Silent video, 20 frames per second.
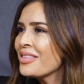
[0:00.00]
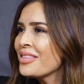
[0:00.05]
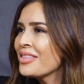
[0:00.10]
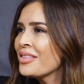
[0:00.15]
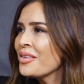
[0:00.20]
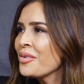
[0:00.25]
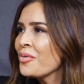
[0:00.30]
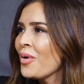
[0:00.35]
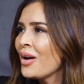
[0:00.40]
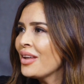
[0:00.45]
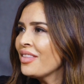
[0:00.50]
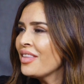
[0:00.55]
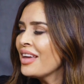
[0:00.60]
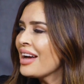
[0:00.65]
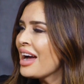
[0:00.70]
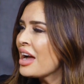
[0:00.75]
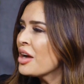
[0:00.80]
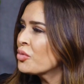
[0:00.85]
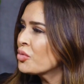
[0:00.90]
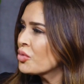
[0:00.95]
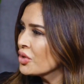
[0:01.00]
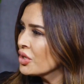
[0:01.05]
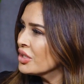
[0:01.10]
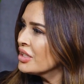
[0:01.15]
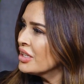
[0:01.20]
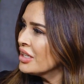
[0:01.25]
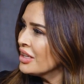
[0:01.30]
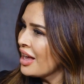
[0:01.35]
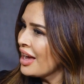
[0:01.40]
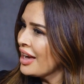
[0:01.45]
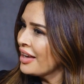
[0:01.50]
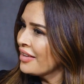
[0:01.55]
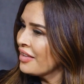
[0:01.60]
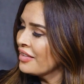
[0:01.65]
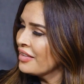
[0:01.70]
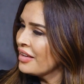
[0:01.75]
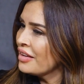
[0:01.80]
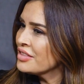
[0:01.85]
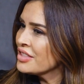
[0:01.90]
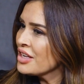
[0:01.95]
The one thing I really like that
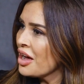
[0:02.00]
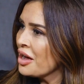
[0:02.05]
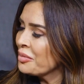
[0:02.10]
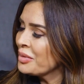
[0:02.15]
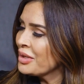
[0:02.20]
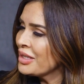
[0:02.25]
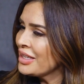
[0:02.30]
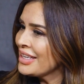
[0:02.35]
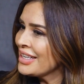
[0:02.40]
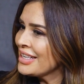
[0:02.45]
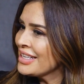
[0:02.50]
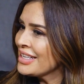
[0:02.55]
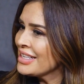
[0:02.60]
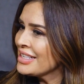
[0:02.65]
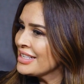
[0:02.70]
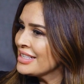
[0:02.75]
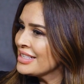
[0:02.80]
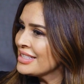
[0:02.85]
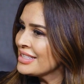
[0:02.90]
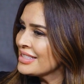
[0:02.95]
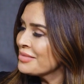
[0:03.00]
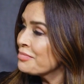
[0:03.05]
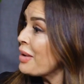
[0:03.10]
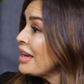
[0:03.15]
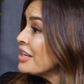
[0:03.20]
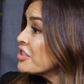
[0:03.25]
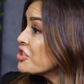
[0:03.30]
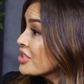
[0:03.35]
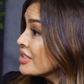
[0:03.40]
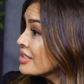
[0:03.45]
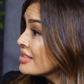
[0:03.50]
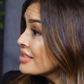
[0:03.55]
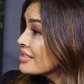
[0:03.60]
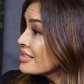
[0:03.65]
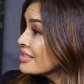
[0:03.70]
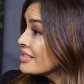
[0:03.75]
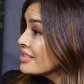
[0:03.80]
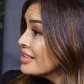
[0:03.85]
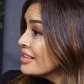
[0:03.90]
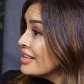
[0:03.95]
they've taught me is
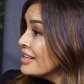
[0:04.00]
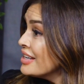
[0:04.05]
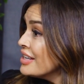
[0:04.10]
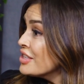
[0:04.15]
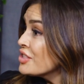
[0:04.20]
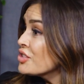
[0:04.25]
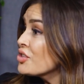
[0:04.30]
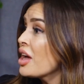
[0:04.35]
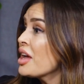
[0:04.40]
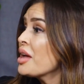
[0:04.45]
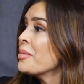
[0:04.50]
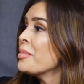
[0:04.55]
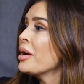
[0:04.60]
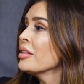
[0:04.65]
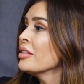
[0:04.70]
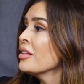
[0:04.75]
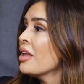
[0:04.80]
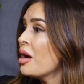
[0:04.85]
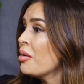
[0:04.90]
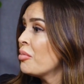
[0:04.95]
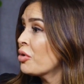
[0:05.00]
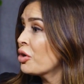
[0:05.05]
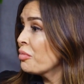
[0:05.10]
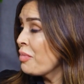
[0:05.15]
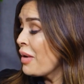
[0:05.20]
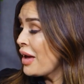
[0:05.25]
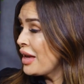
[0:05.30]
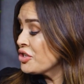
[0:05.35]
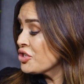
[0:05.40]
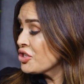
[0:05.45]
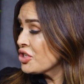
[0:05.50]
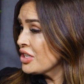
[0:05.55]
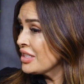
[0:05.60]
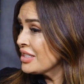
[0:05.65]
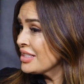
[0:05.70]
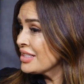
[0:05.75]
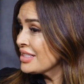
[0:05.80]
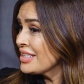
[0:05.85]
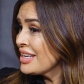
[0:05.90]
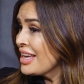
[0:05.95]
patience. So I am a lot more
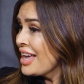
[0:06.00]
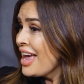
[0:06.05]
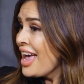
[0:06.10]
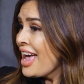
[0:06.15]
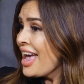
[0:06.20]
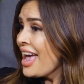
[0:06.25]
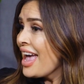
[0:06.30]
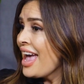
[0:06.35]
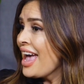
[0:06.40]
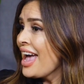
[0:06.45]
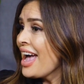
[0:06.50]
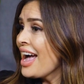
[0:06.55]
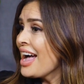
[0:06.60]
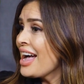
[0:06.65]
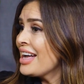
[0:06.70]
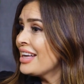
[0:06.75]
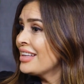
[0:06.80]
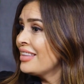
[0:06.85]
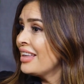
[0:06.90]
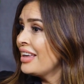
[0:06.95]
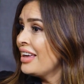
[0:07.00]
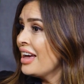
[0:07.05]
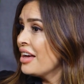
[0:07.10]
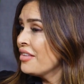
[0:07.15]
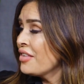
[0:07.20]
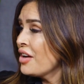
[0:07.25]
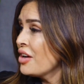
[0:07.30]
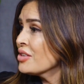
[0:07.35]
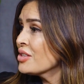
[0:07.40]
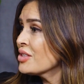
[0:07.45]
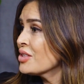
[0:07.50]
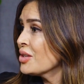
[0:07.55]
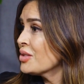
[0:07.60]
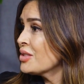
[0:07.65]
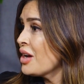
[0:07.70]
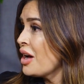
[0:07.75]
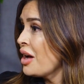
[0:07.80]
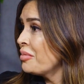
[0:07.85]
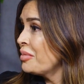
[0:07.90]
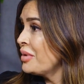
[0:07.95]
patient, and they have also
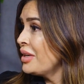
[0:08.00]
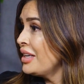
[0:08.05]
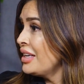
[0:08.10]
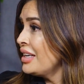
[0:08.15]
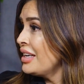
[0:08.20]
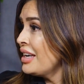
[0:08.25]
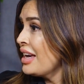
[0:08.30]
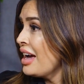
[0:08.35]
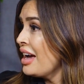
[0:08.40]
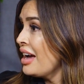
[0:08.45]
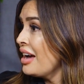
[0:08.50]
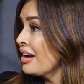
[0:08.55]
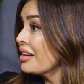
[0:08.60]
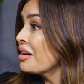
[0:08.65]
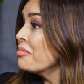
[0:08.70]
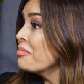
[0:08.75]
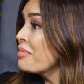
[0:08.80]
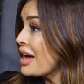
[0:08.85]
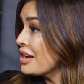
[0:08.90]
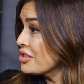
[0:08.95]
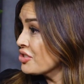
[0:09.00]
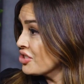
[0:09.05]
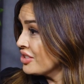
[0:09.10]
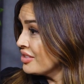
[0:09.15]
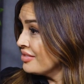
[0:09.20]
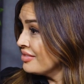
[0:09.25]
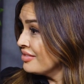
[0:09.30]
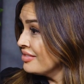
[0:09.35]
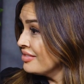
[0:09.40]
taught me compassion.